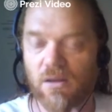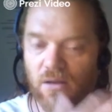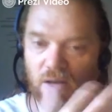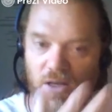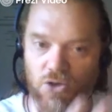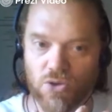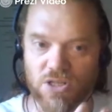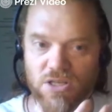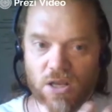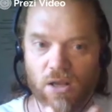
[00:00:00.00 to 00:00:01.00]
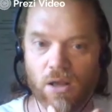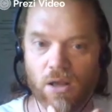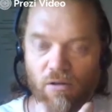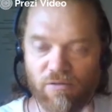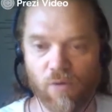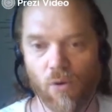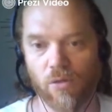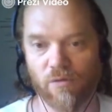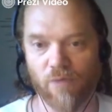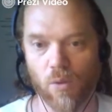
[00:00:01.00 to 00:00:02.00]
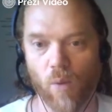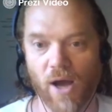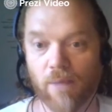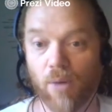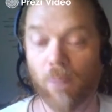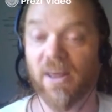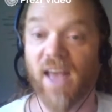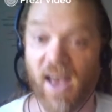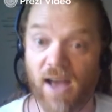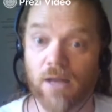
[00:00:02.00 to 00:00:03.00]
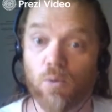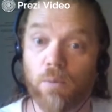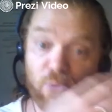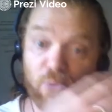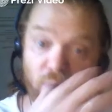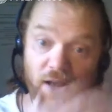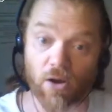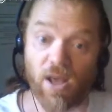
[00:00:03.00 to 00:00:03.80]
interesting for the wider public, and it would break.